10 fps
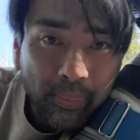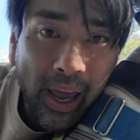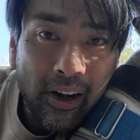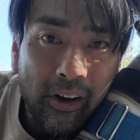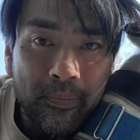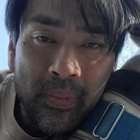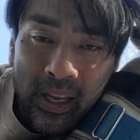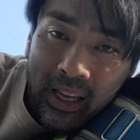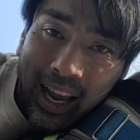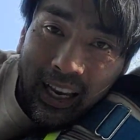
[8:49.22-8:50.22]
pattern.
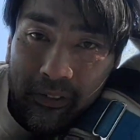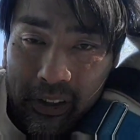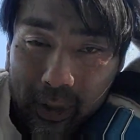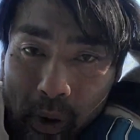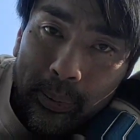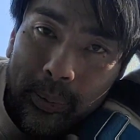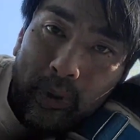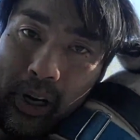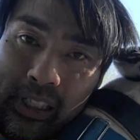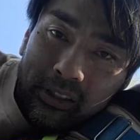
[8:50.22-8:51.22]
I can feel the
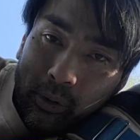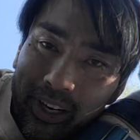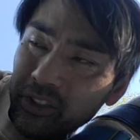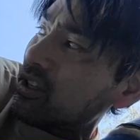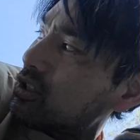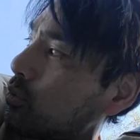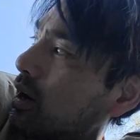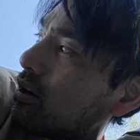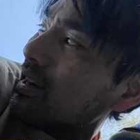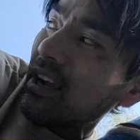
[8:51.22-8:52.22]
respiratory structure as
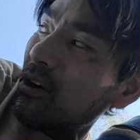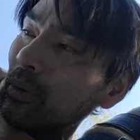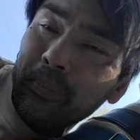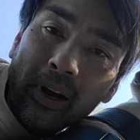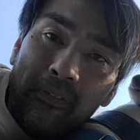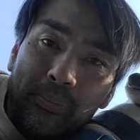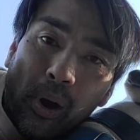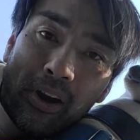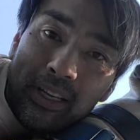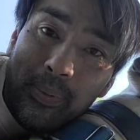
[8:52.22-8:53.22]
well, on what part of his
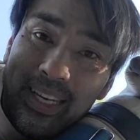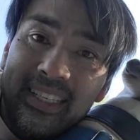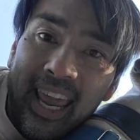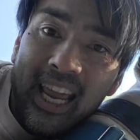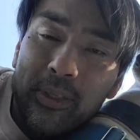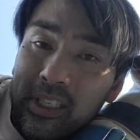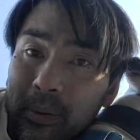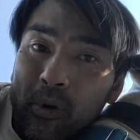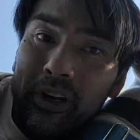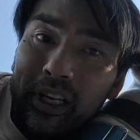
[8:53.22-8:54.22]
body is being tense, because
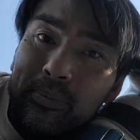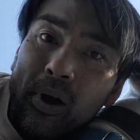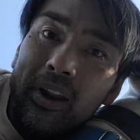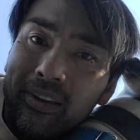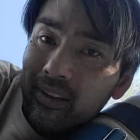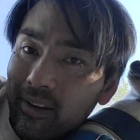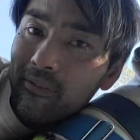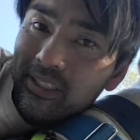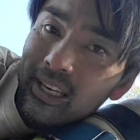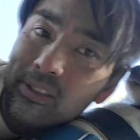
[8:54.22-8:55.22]
I'm holding his body, and obviously